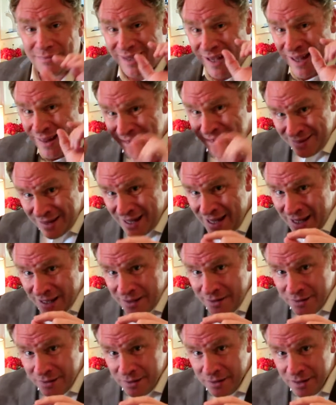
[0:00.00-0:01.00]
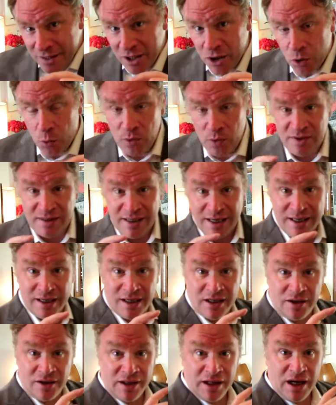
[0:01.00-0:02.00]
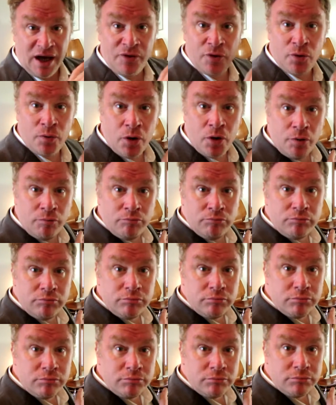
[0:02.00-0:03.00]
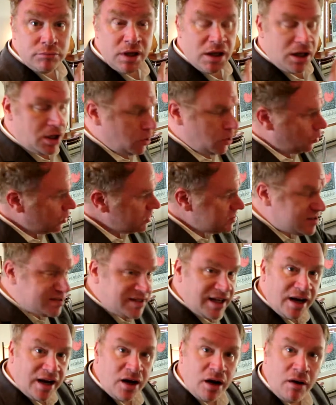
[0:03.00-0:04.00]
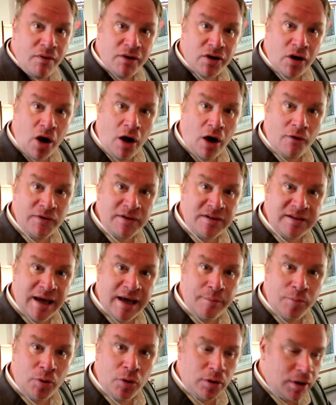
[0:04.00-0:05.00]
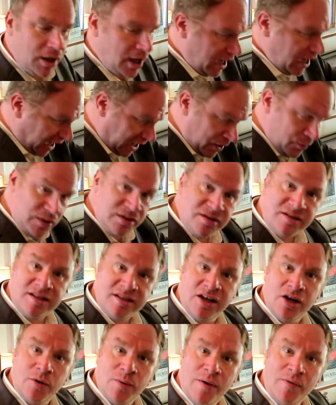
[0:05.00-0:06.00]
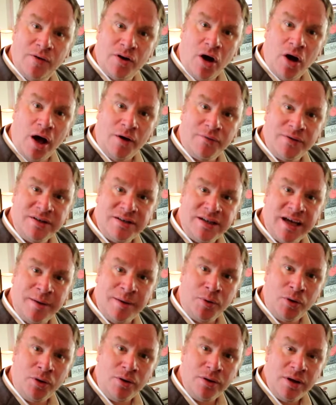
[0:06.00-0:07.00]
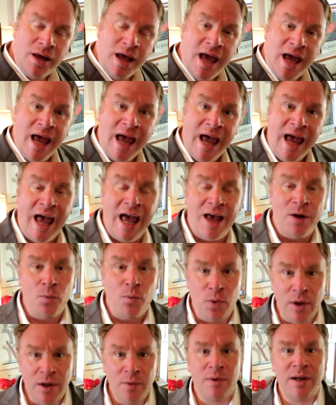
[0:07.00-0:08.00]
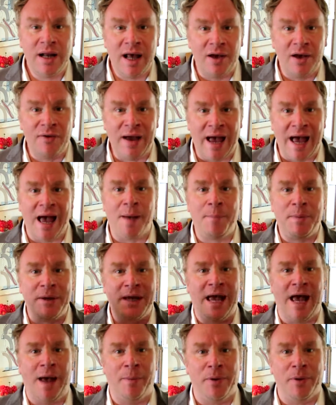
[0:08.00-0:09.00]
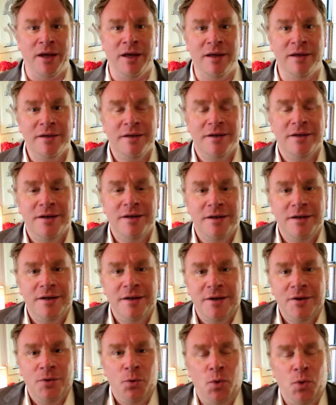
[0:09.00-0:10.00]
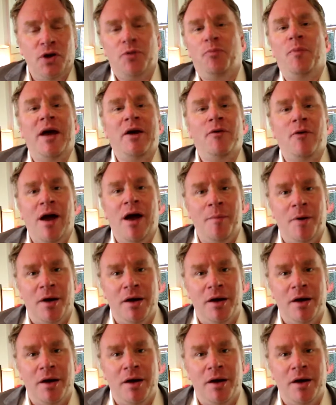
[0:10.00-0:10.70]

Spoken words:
And then we'd take it into the other room. We'd set it on the coffee table, and we'd sit around the coffee table, and we would have happy with my grandma.